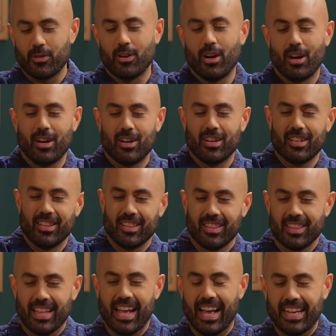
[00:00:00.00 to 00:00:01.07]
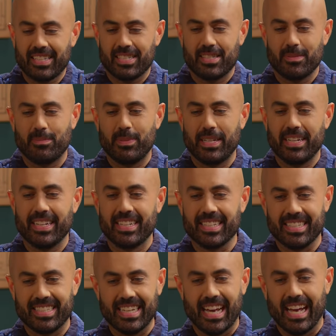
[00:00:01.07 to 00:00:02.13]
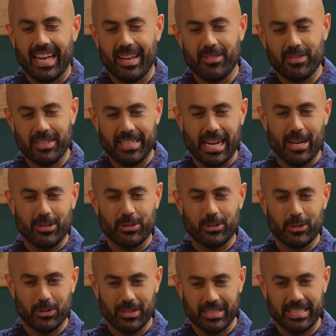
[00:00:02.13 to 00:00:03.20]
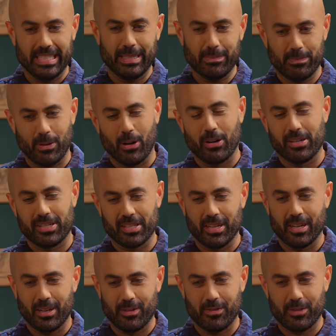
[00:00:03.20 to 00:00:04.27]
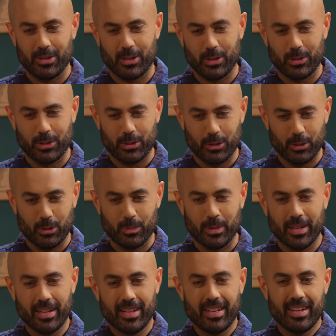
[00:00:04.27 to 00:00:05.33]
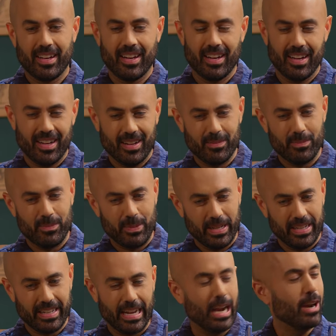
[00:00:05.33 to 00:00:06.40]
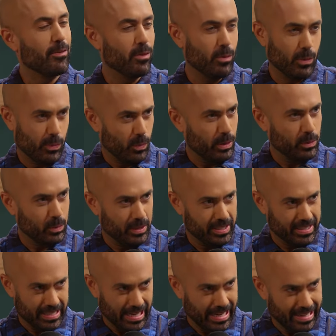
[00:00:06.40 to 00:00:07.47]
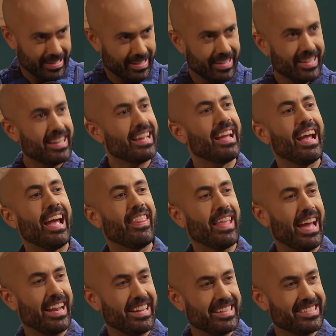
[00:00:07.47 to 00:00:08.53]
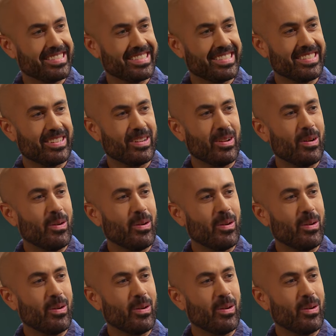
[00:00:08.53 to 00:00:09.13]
for our last big dive down to the deep parts of YouTube, uh, being careful with what we say. And that is,